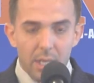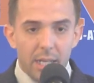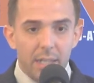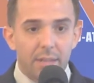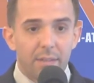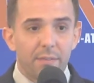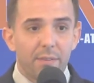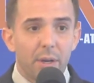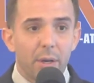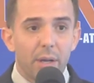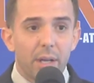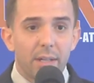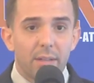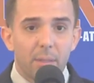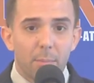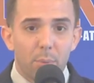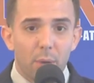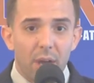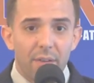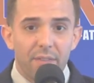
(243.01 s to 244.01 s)
It's
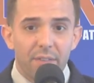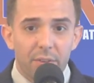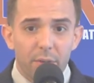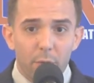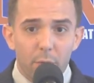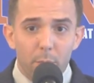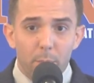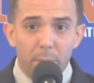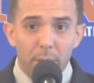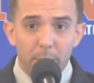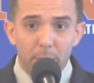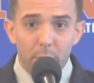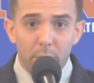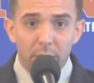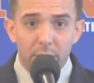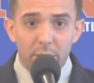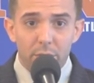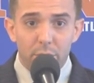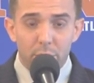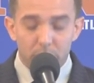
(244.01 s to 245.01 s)
a profits over people
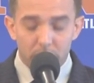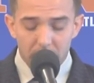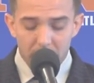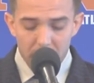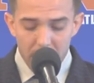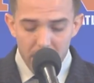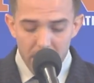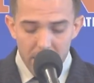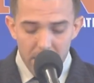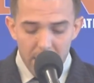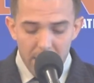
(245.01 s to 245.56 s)
industry,